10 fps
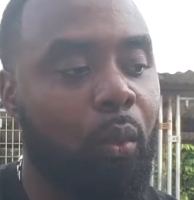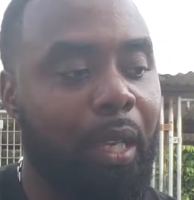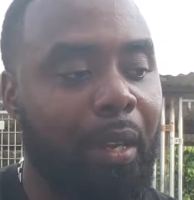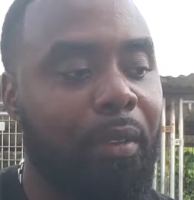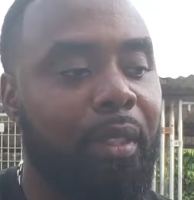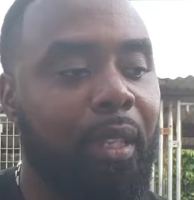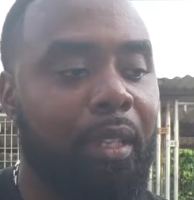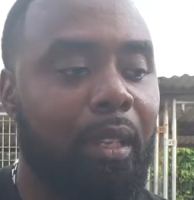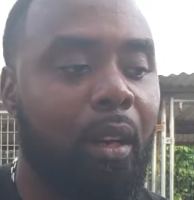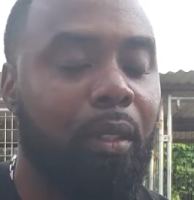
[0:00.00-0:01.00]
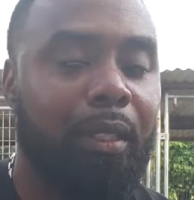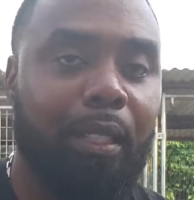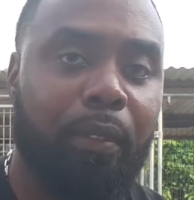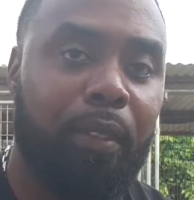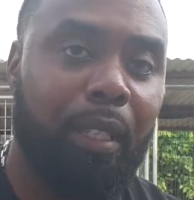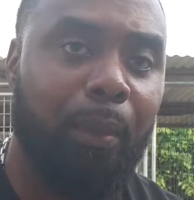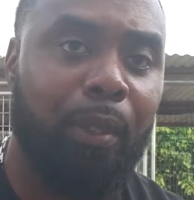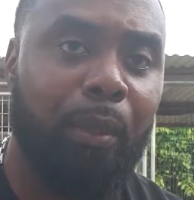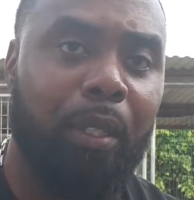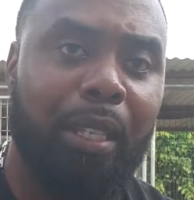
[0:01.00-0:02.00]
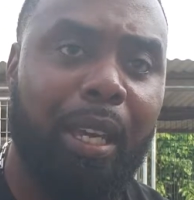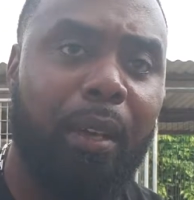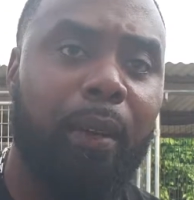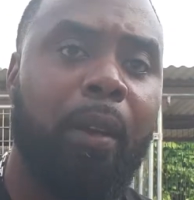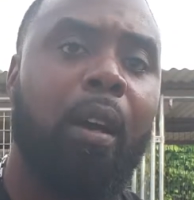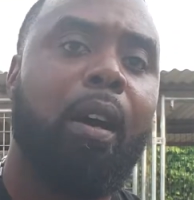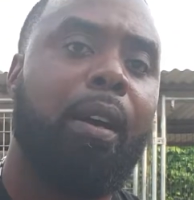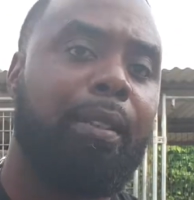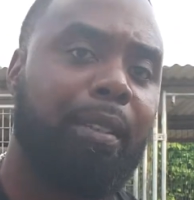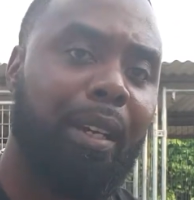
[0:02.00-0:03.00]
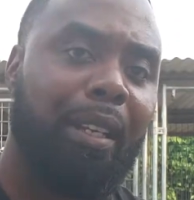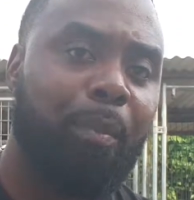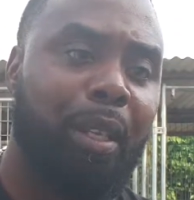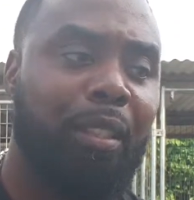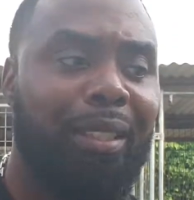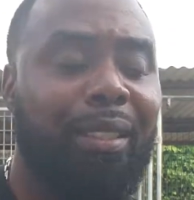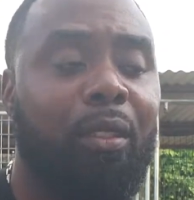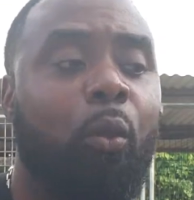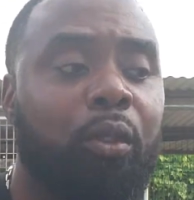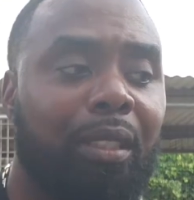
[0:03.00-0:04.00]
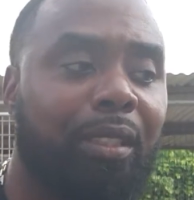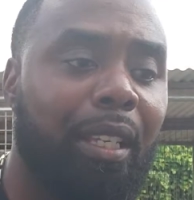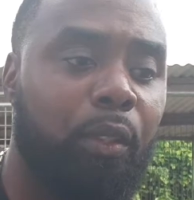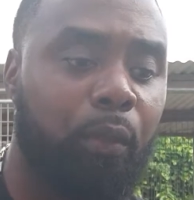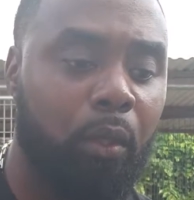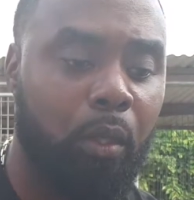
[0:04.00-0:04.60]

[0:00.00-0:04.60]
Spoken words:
everything, all the endeavors that we're doing now are starting to be so successful.